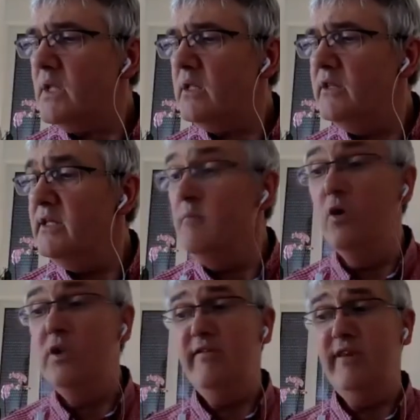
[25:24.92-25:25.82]
The
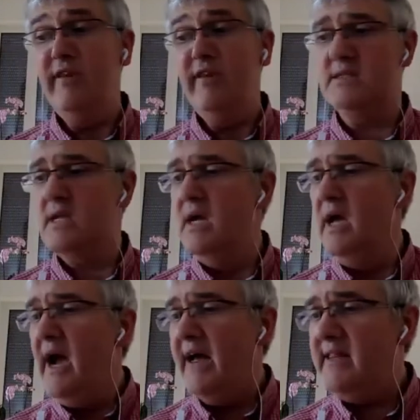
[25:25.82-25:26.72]
motivations.
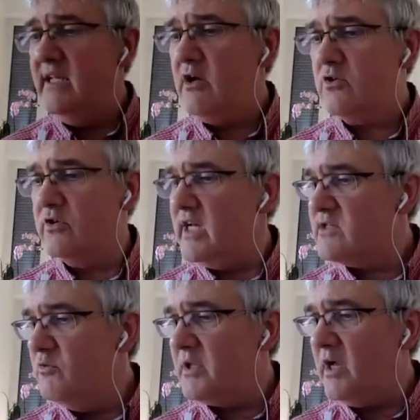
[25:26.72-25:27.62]
I think, Dr.
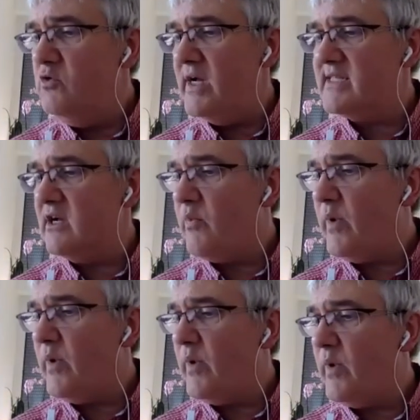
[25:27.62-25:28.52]
Dasgupta, you asked the
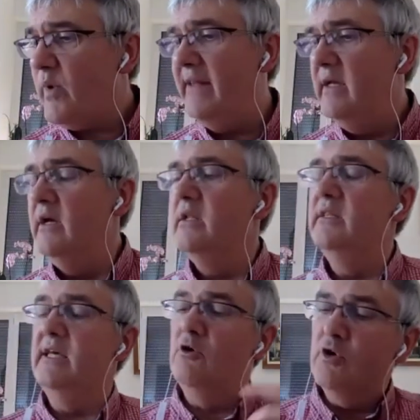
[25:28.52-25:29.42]
question about
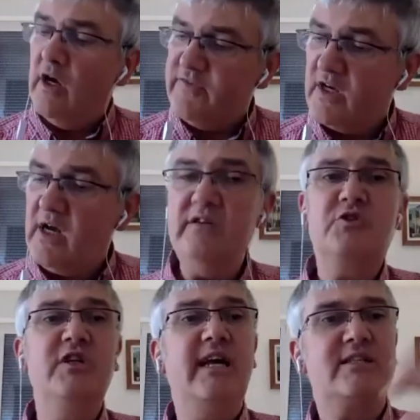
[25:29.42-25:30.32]
the good of the
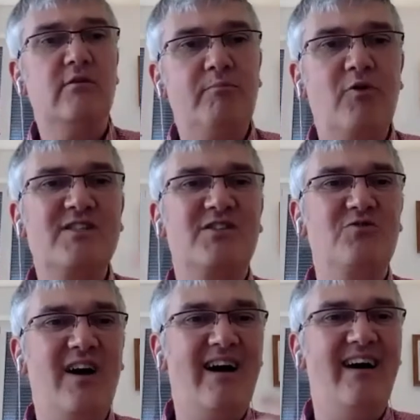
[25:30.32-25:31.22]
country as opposed
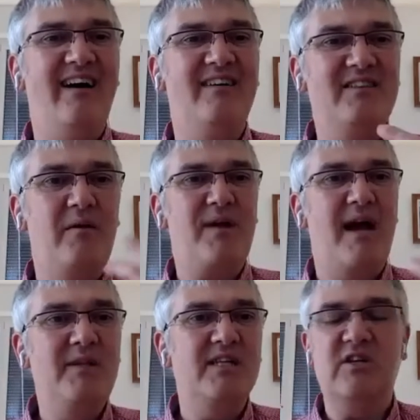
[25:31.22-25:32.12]
to the
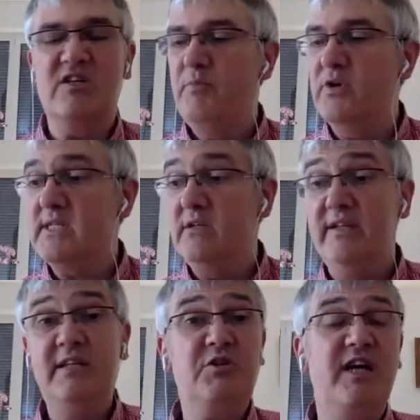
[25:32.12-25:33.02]
prime minister's personal
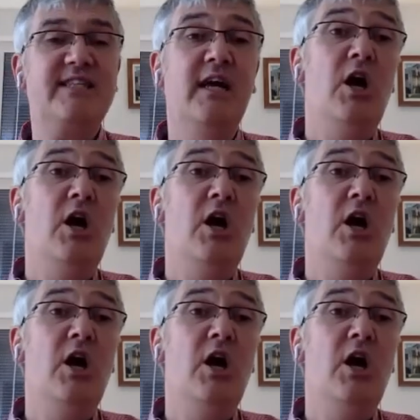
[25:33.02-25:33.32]
interest.